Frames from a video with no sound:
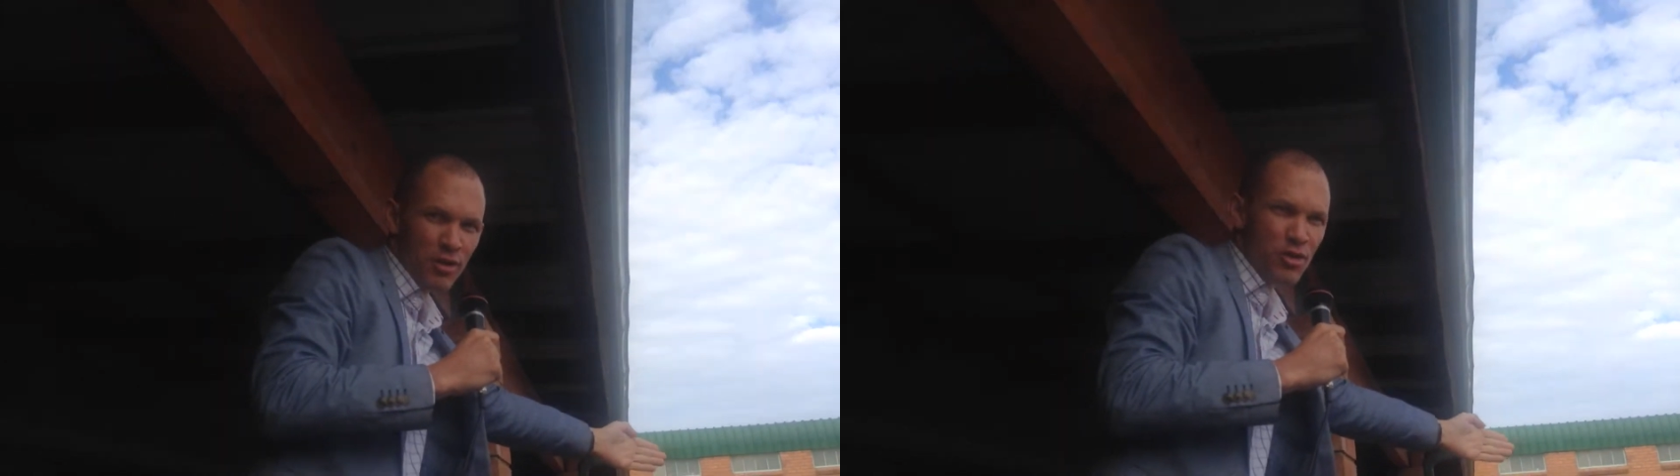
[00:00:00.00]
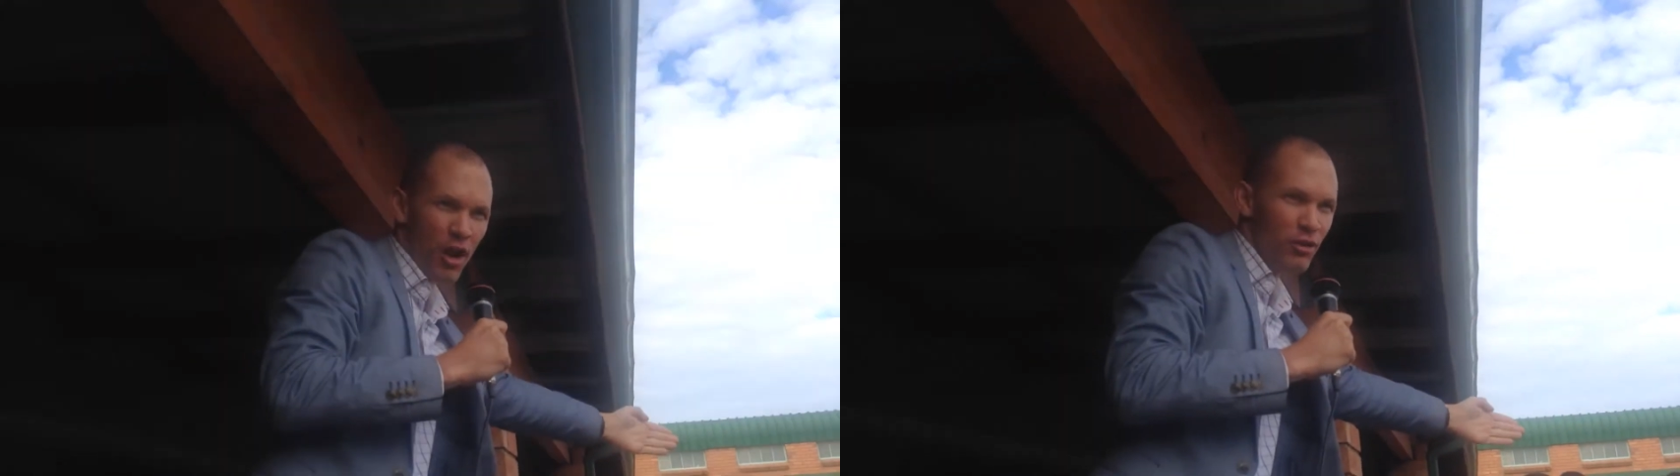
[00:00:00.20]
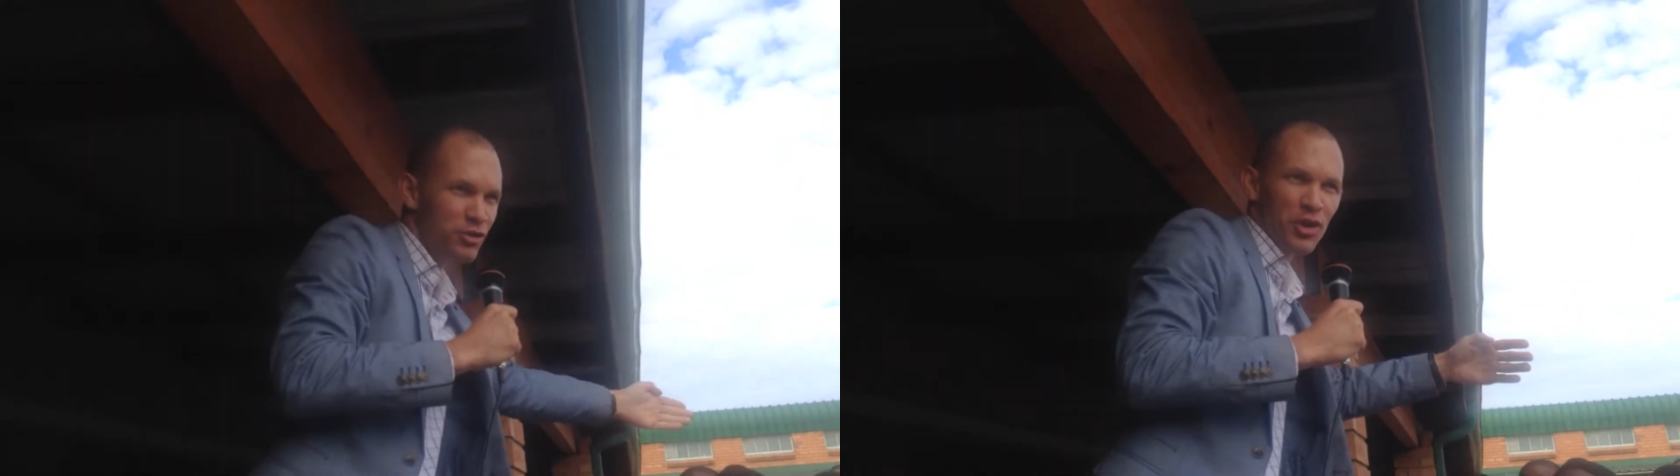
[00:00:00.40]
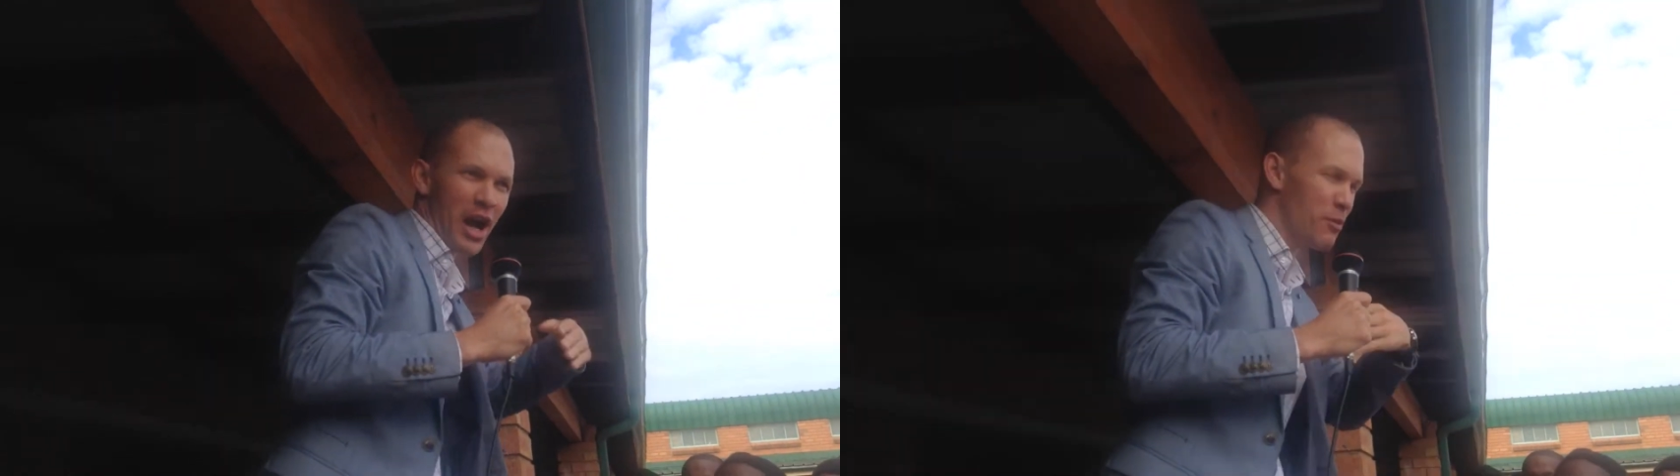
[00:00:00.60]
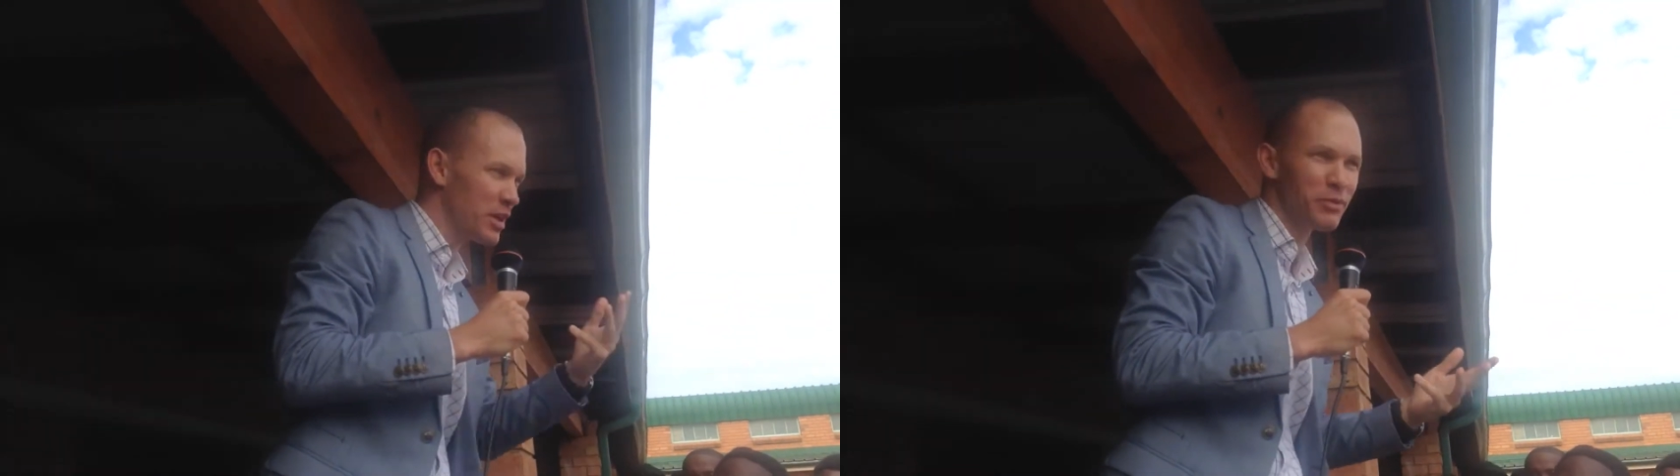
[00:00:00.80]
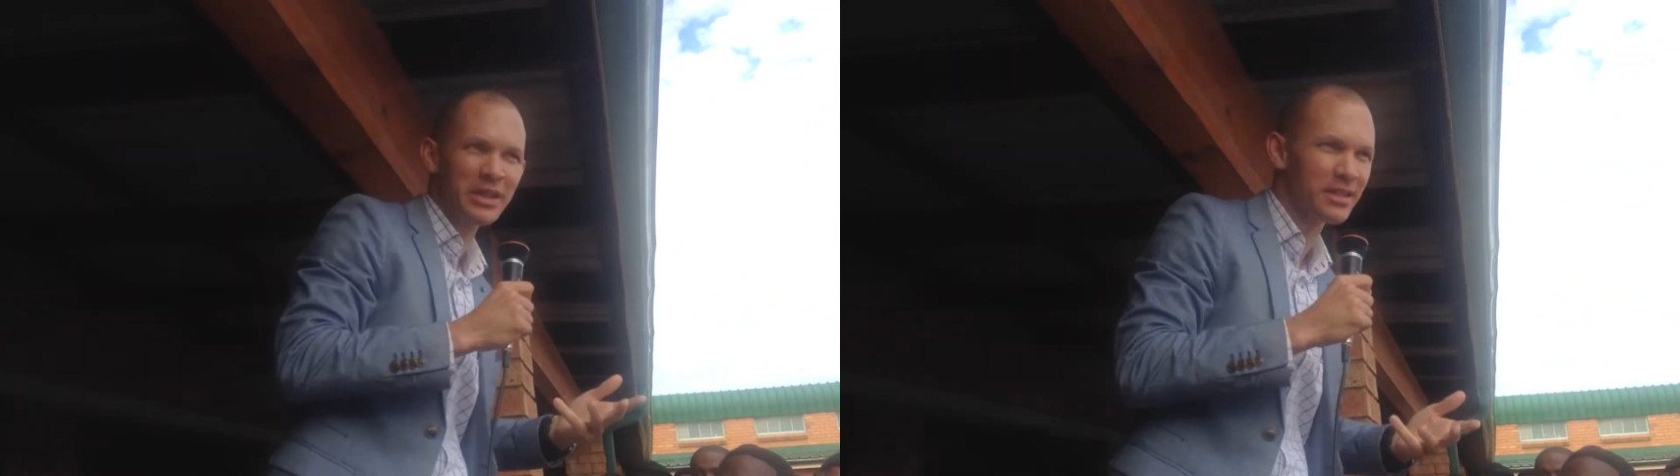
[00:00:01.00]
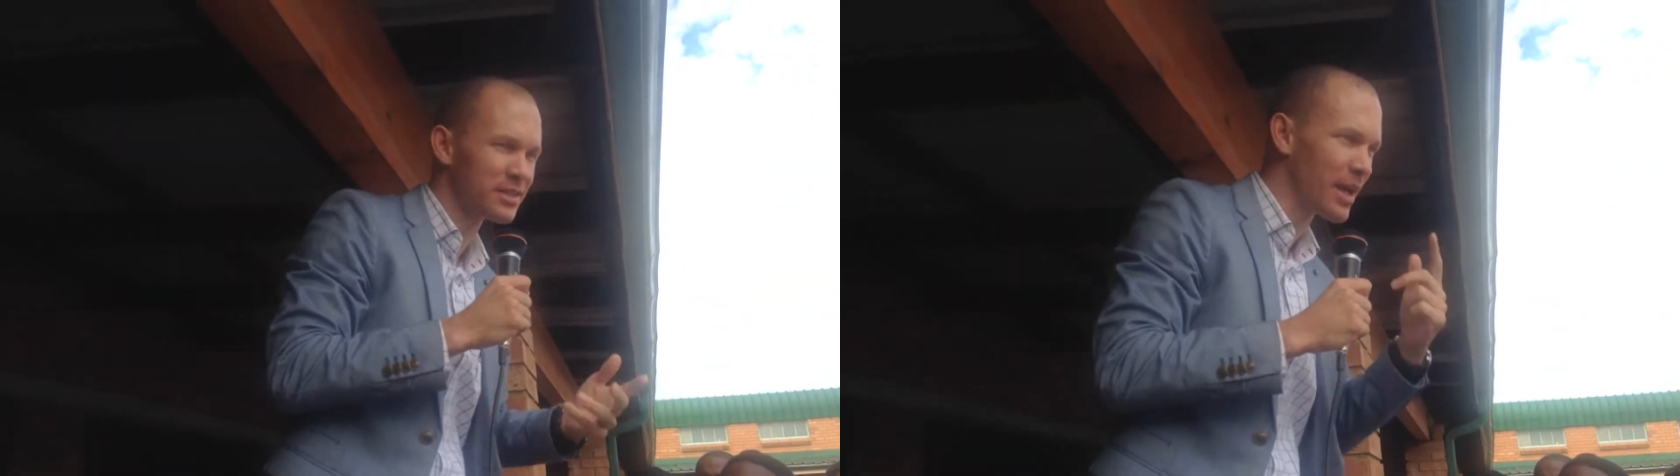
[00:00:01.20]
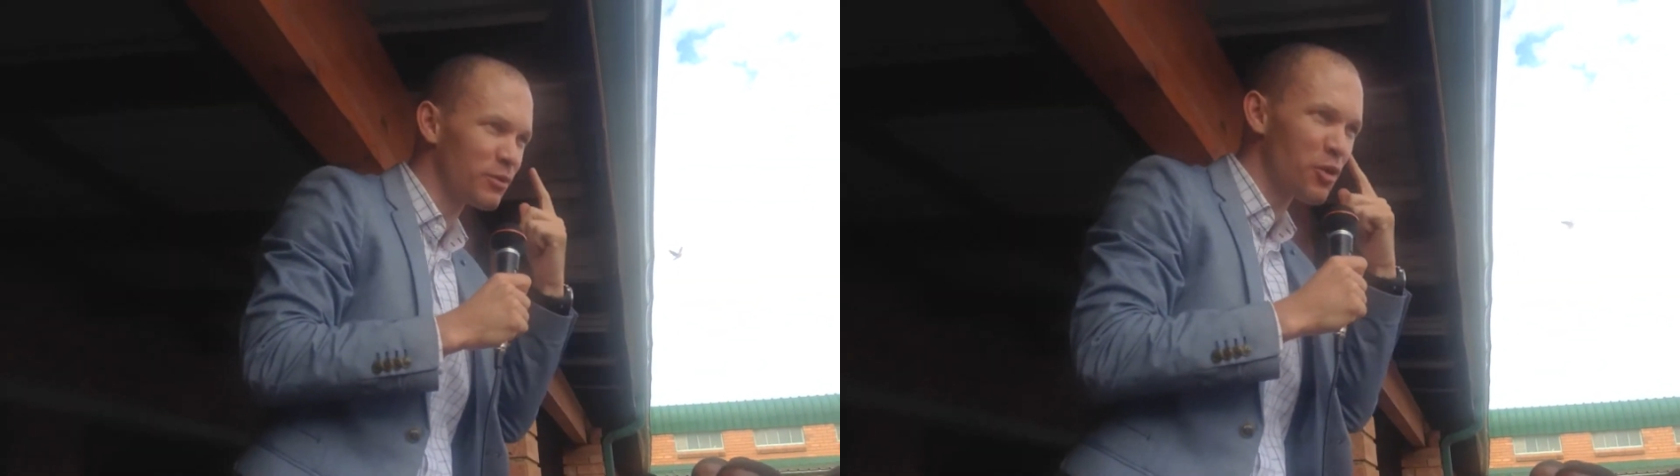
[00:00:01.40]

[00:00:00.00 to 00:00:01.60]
You know, so we be the same.